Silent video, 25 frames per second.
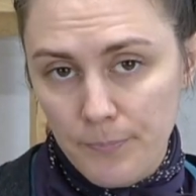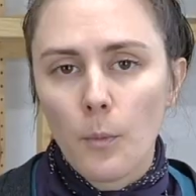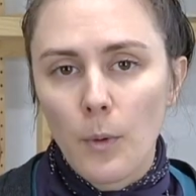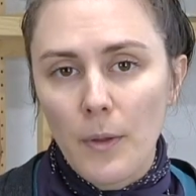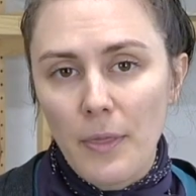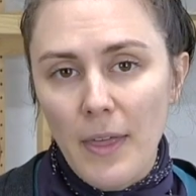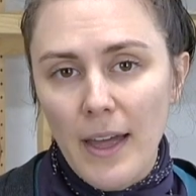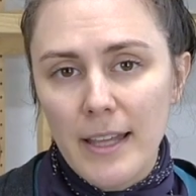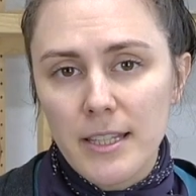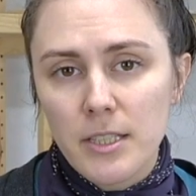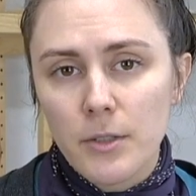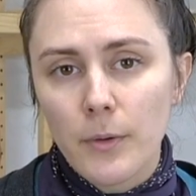
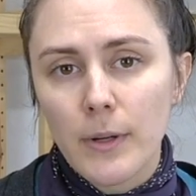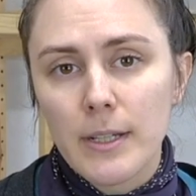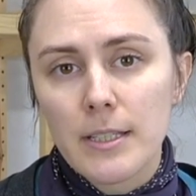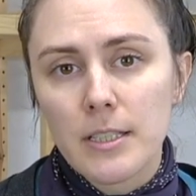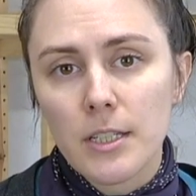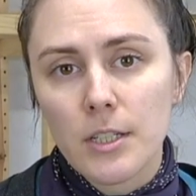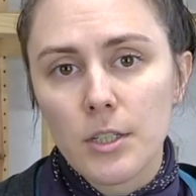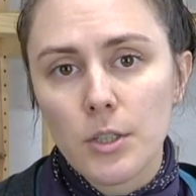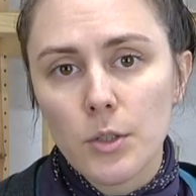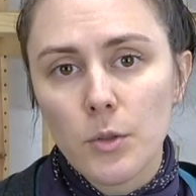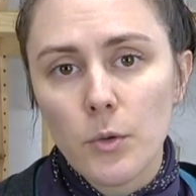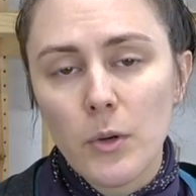What that's going
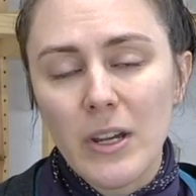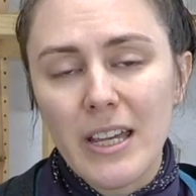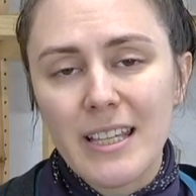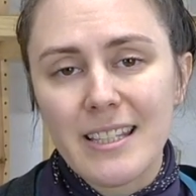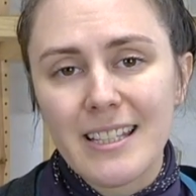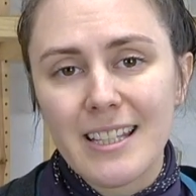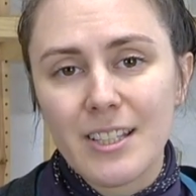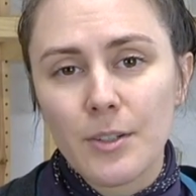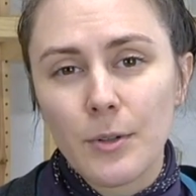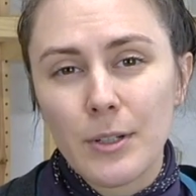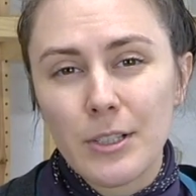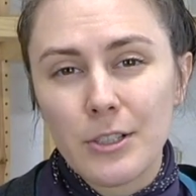to do
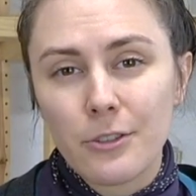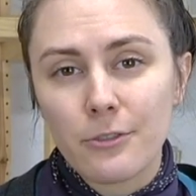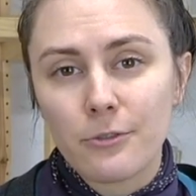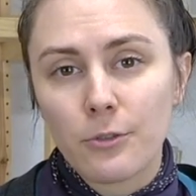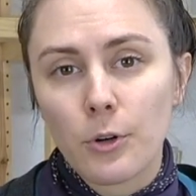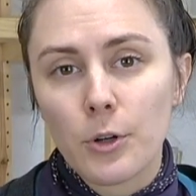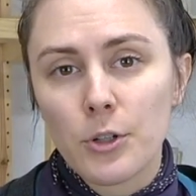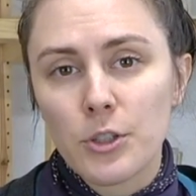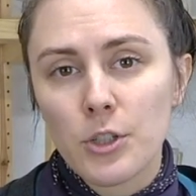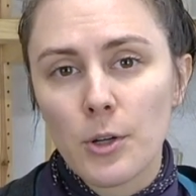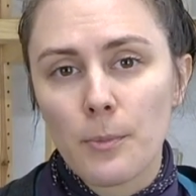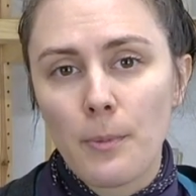is it's going to
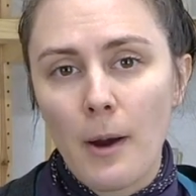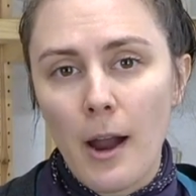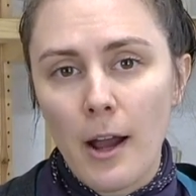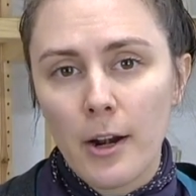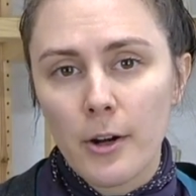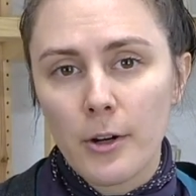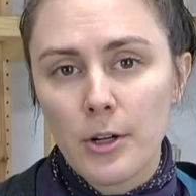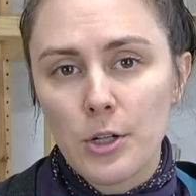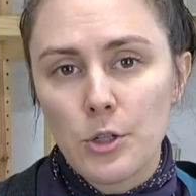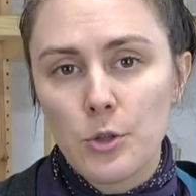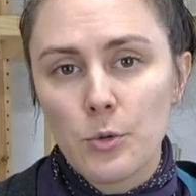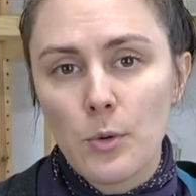force your
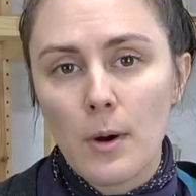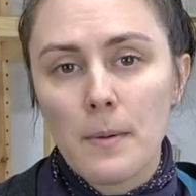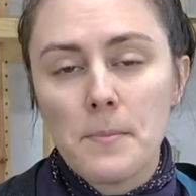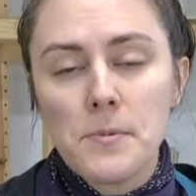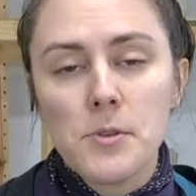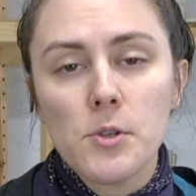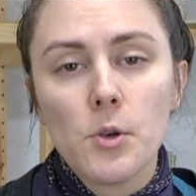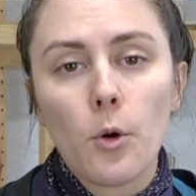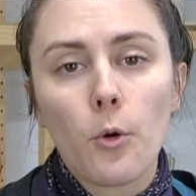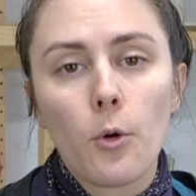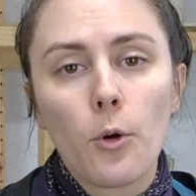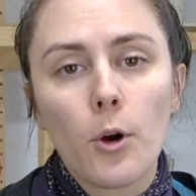pottery to
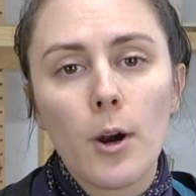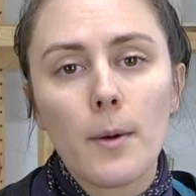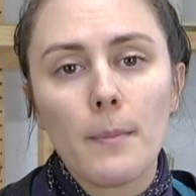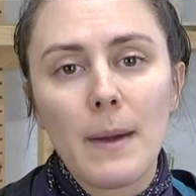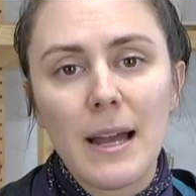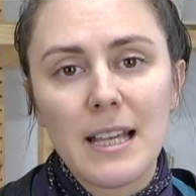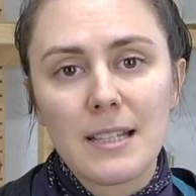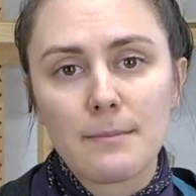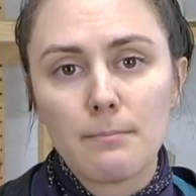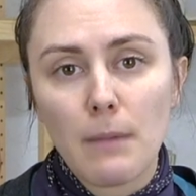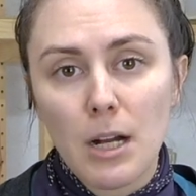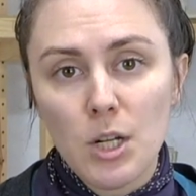absorb
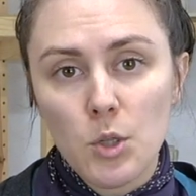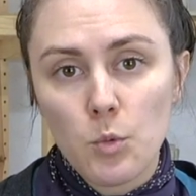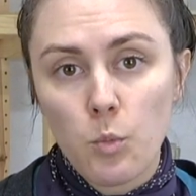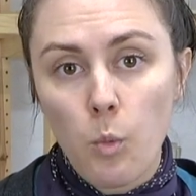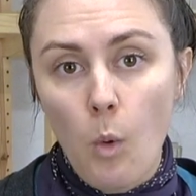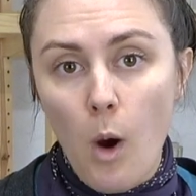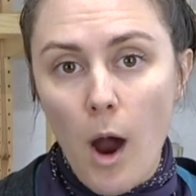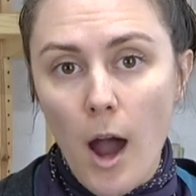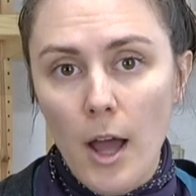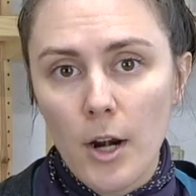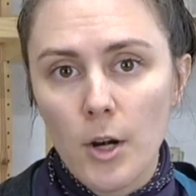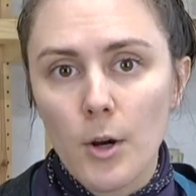as much
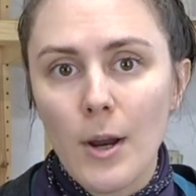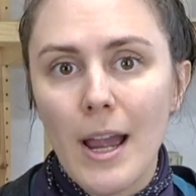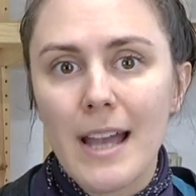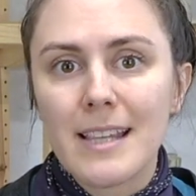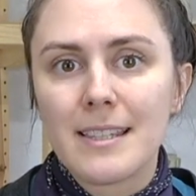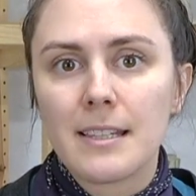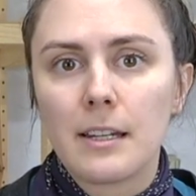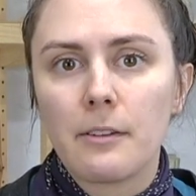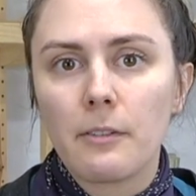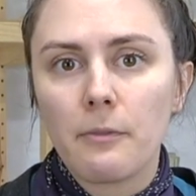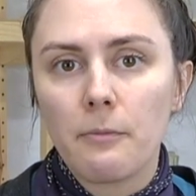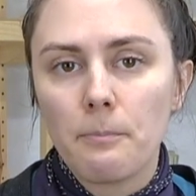water
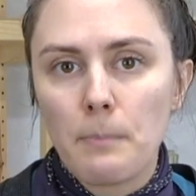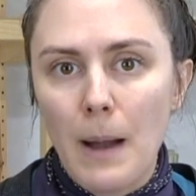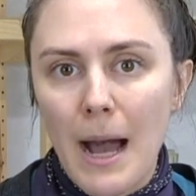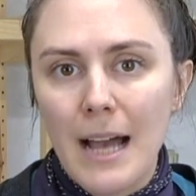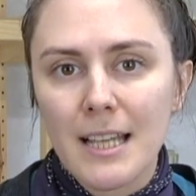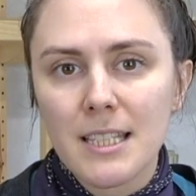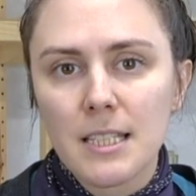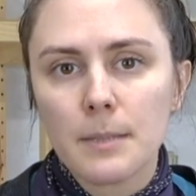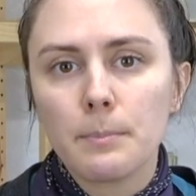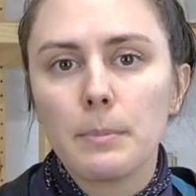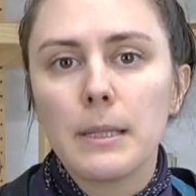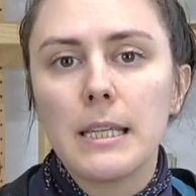as it
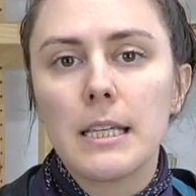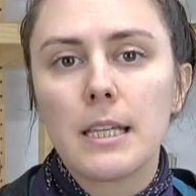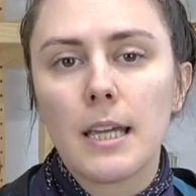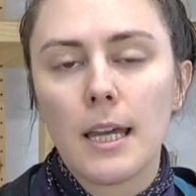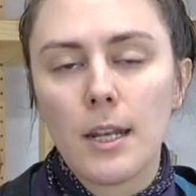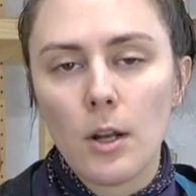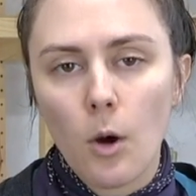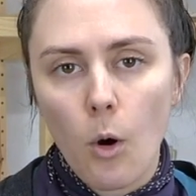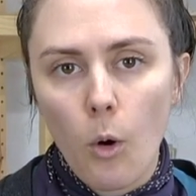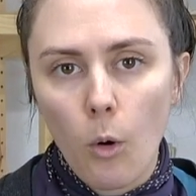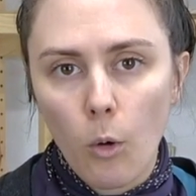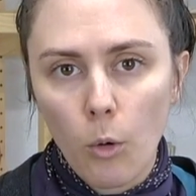possibly
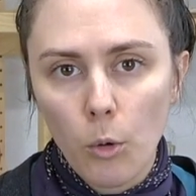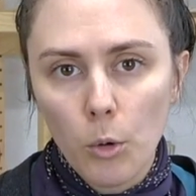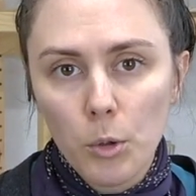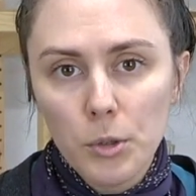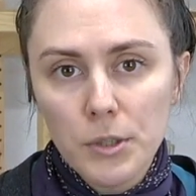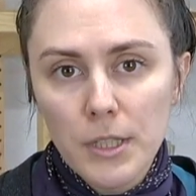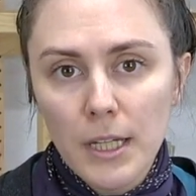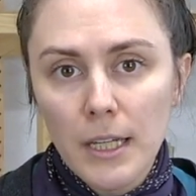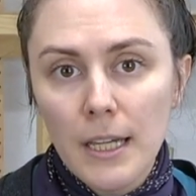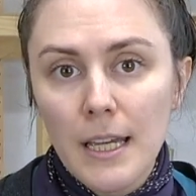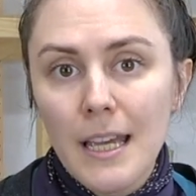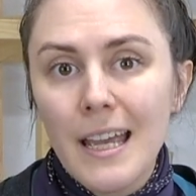can
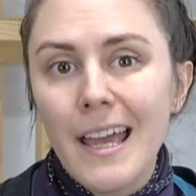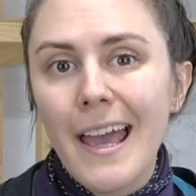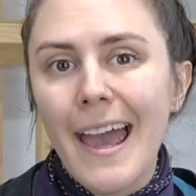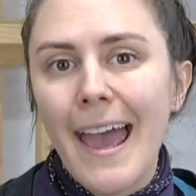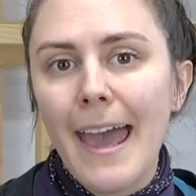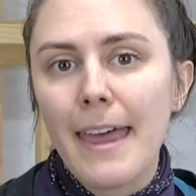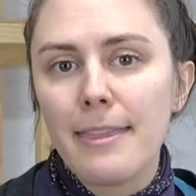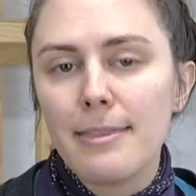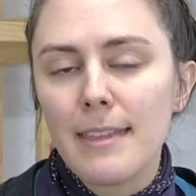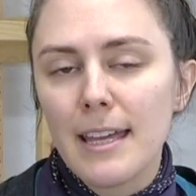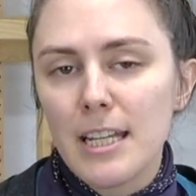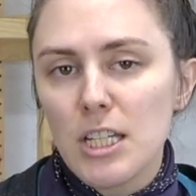hold
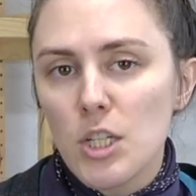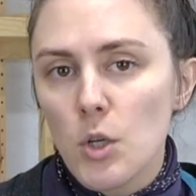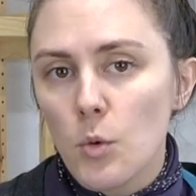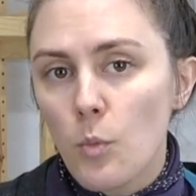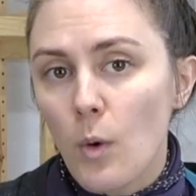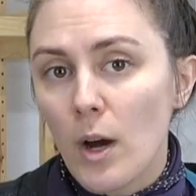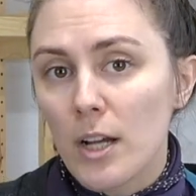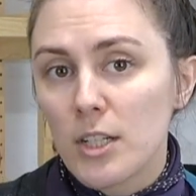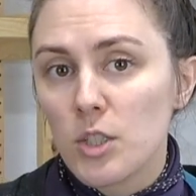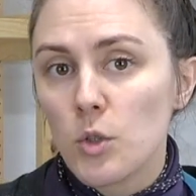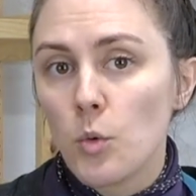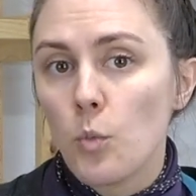and then you
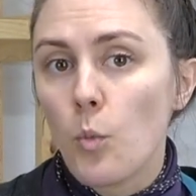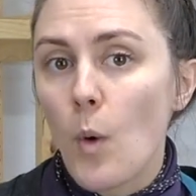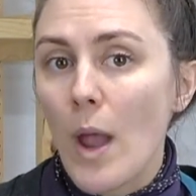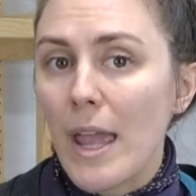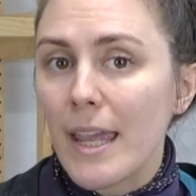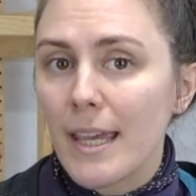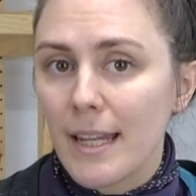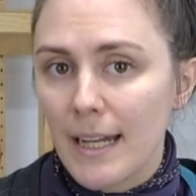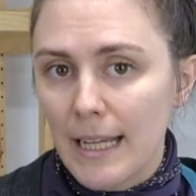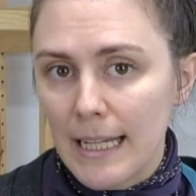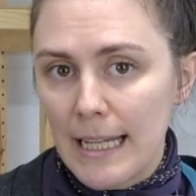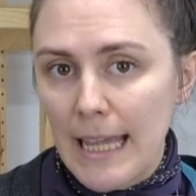want to
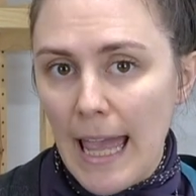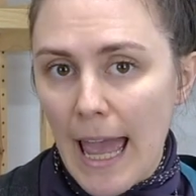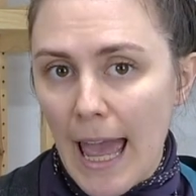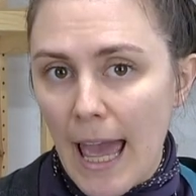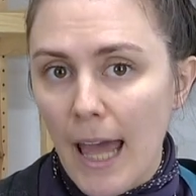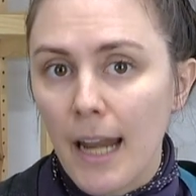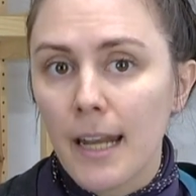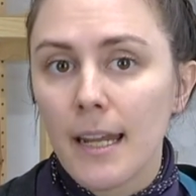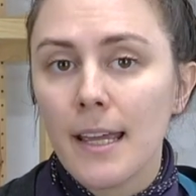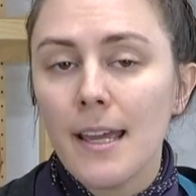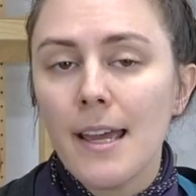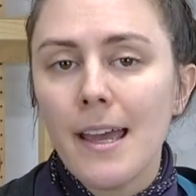weigh it
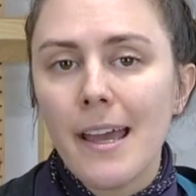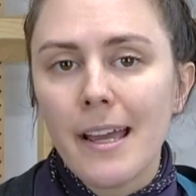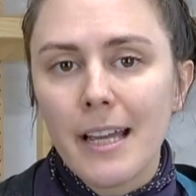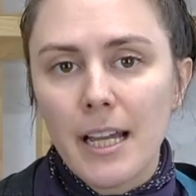again.